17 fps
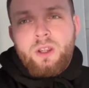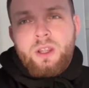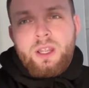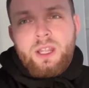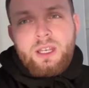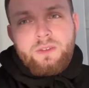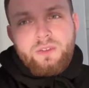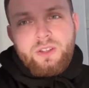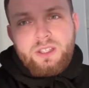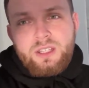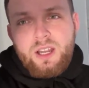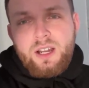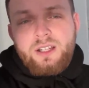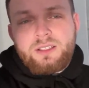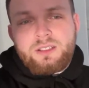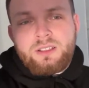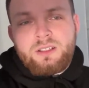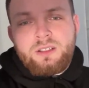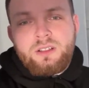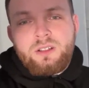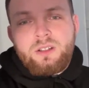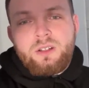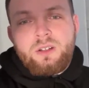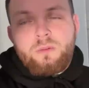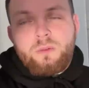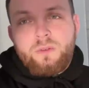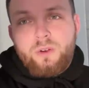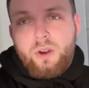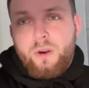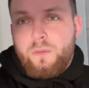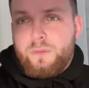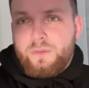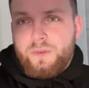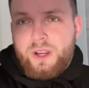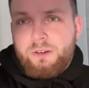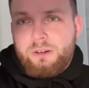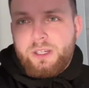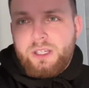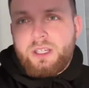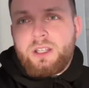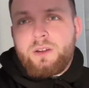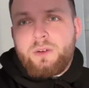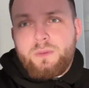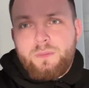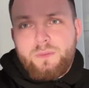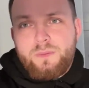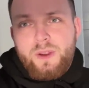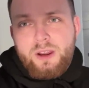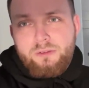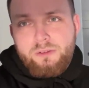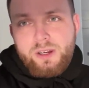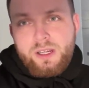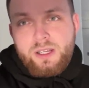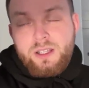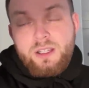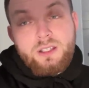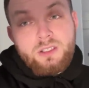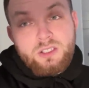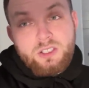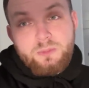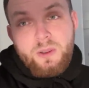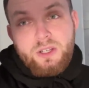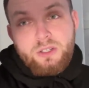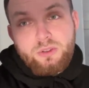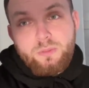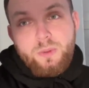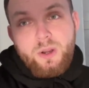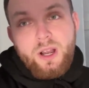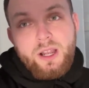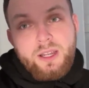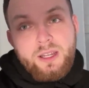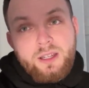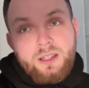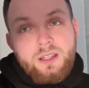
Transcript: And if it does, we've got a very, very special buy.